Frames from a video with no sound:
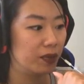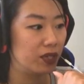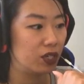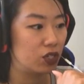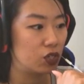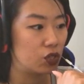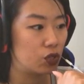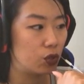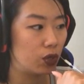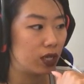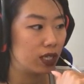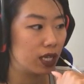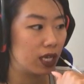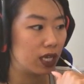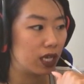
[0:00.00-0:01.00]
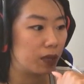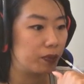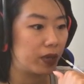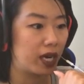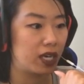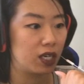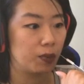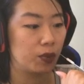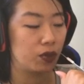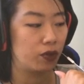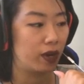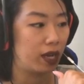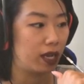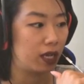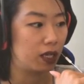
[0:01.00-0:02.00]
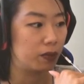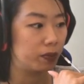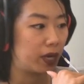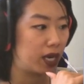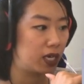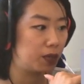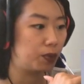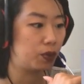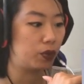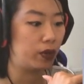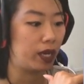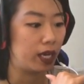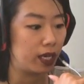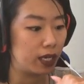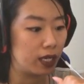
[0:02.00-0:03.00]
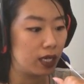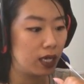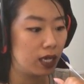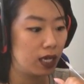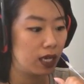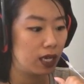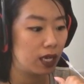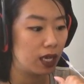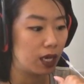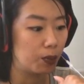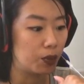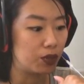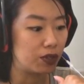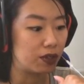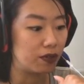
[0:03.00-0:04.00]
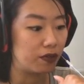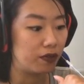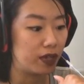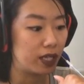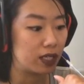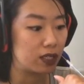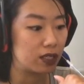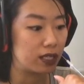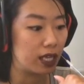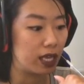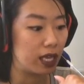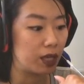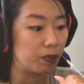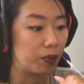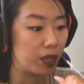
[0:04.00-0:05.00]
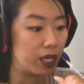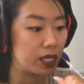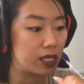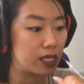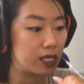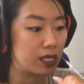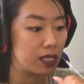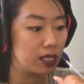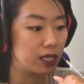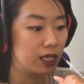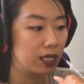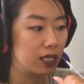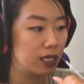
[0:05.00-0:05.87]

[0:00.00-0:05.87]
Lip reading: but they're just doing like a pas de bourrée with their feet staying in place